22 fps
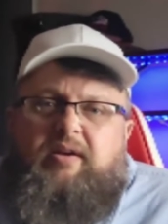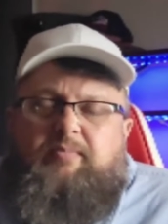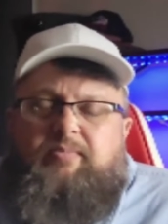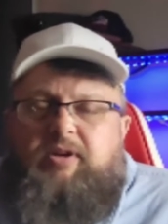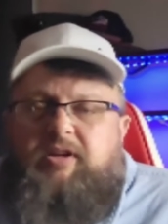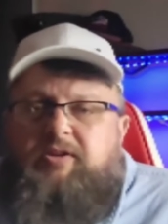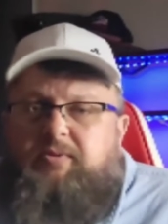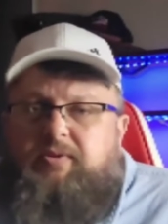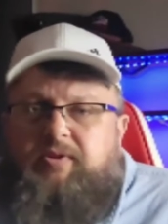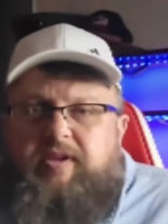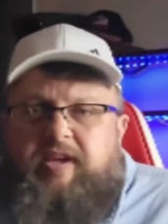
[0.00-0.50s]

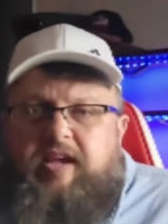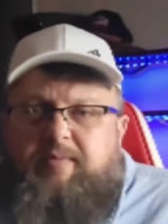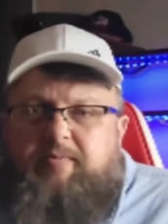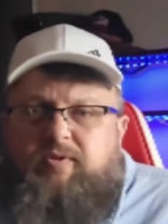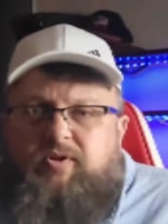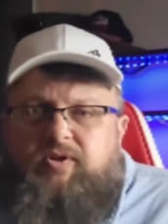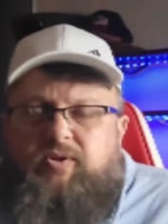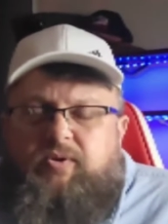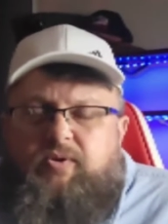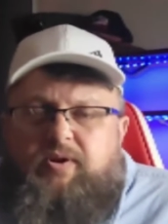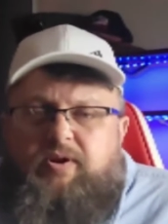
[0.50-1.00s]
Plus, with the
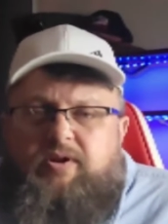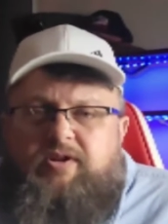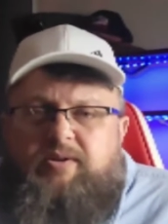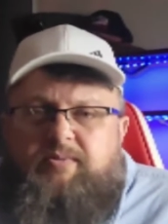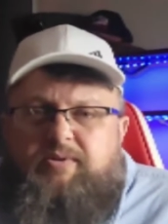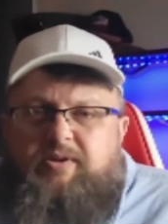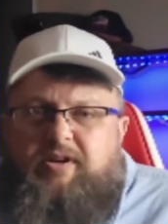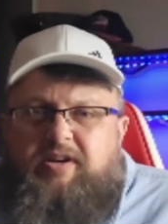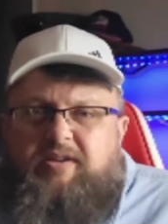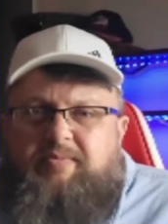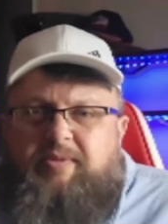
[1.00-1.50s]
ammo shortage,
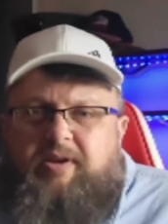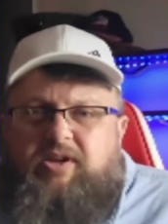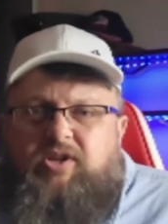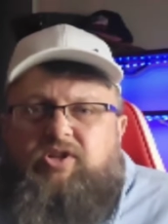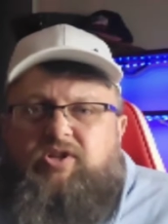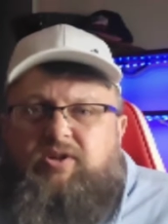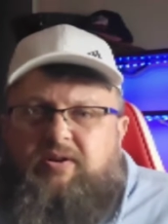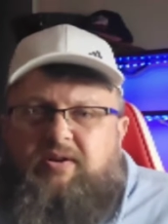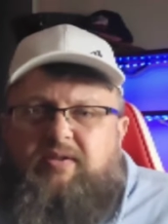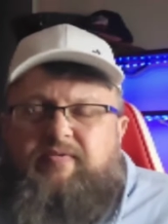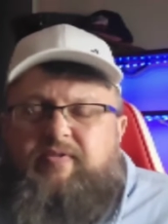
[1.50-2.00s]
I'm trying to make
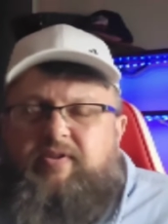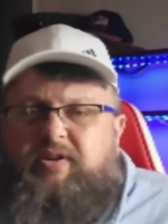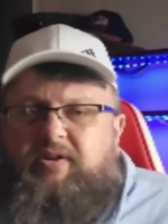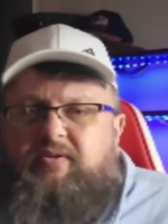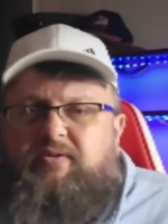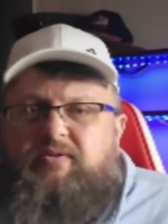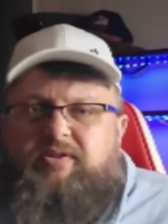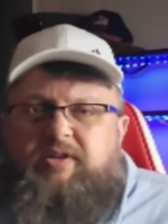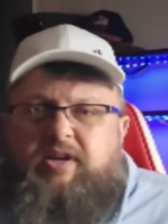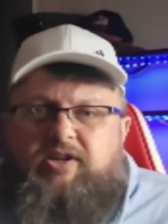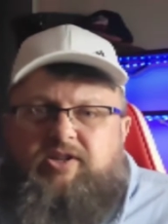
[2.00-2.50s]
shooting
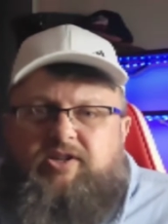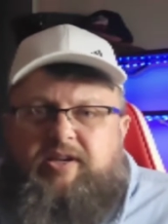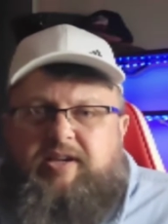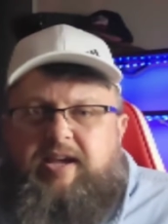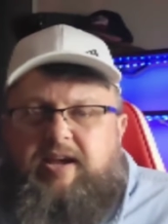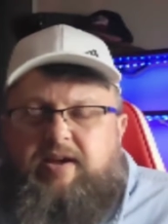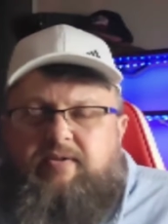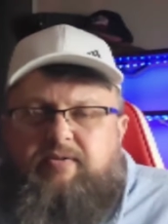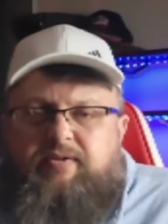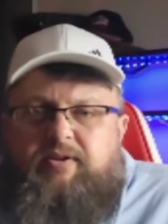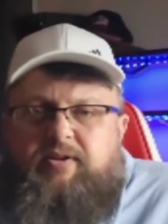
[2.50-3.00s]
videos actually
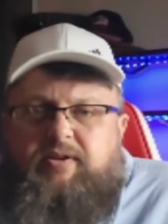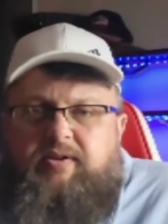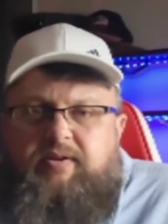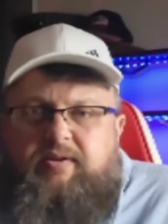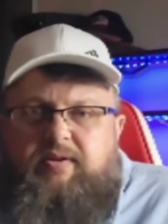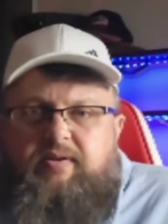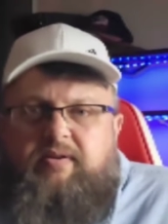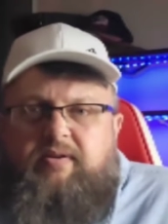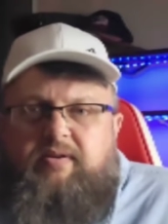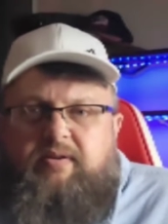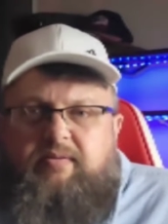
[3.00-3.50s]
count.
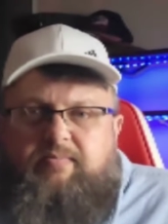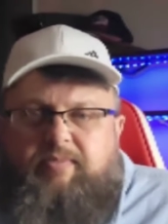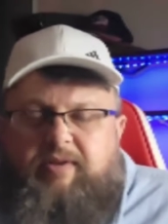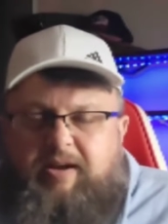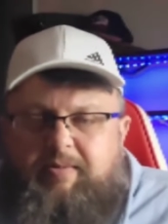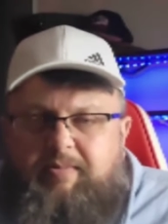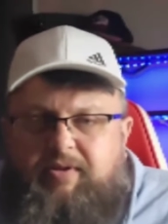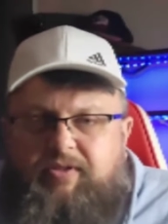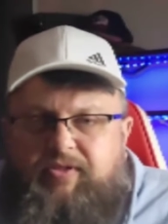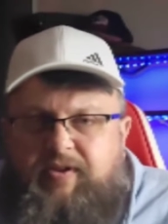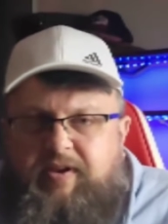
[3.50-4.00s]
But
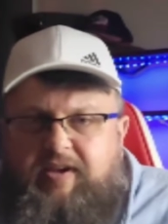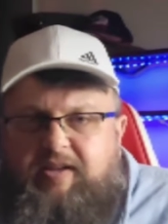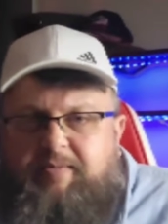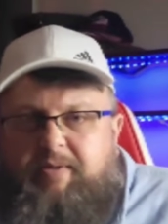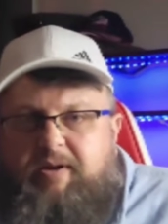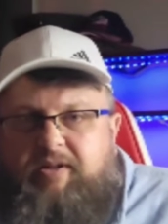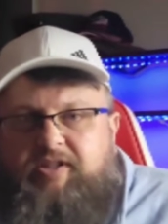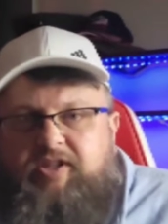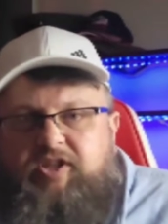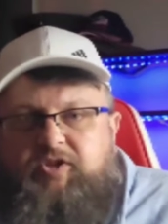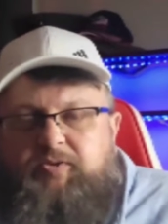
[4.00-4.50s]
I've been thinking
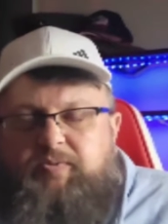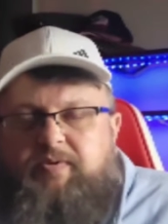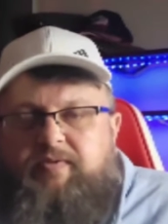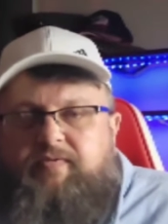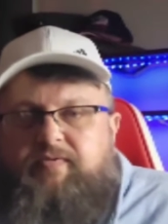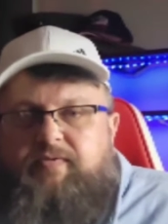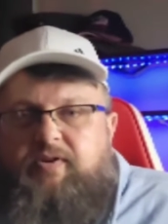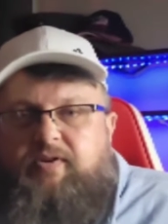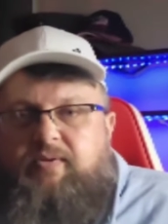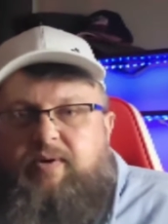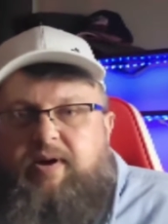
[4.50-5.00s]
about this
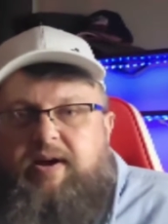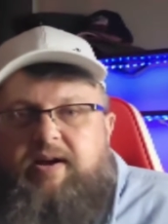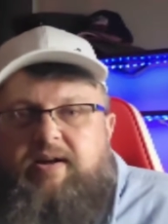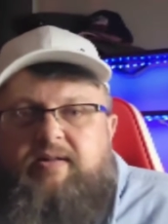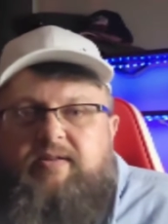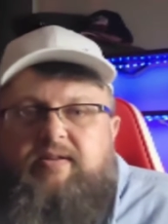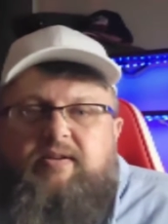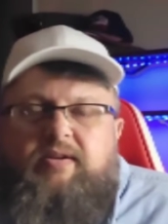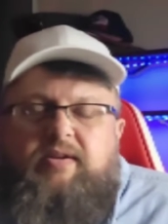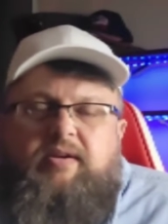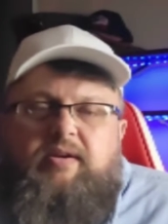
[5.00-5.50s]
one for a
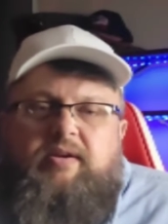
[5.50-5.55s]
while.